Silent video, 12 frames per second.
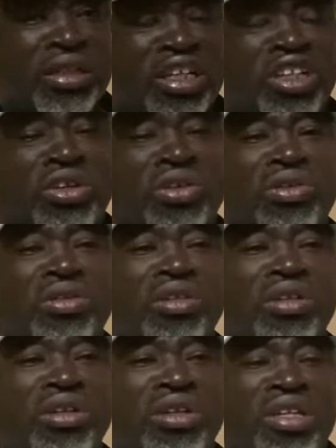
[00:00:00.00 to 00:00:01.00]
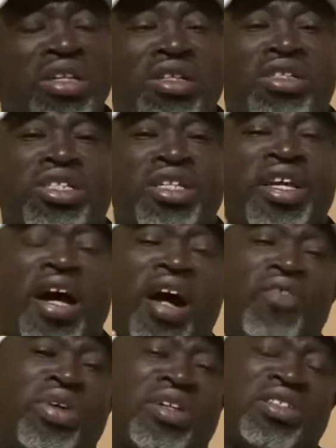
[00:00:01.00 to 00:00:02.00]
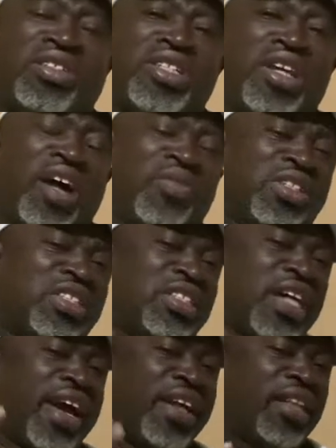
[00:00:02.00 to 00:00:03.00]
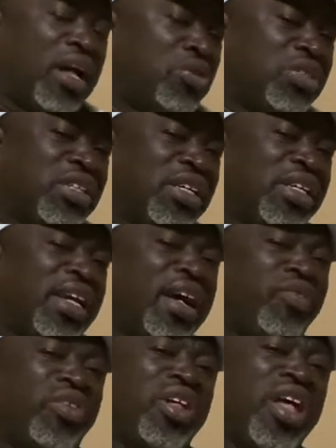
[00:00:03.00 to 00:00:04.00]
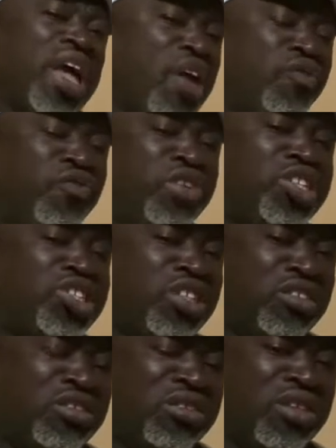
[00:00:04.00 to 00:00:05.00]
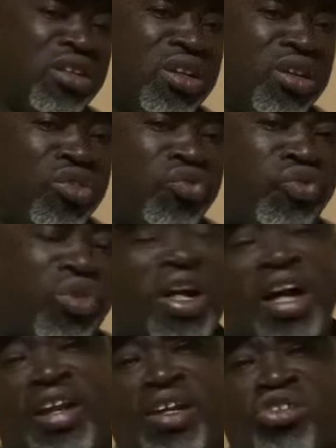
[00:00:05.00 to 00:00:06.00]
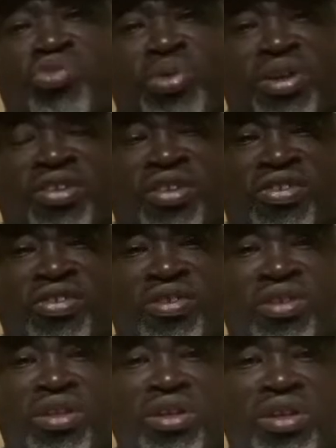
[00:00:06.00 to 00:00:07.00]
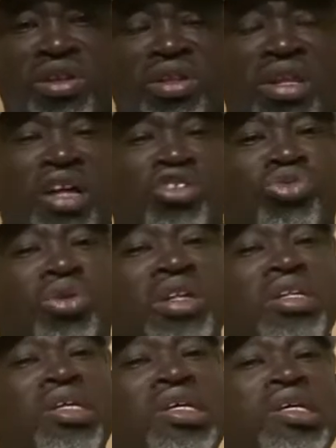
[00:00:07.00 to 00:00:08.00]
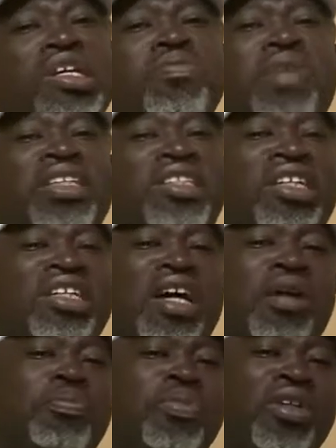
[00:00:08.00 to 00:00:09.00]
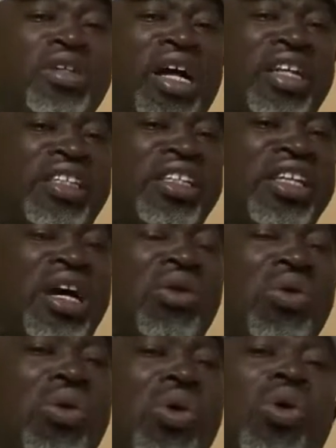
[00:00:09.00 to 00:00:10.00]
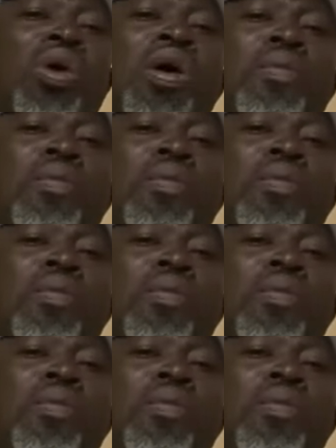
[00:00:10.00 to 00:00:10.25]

You know, he he have a he have a sight. I would say he have a vision for Ghana sprinters. That's why he came agenda agenda called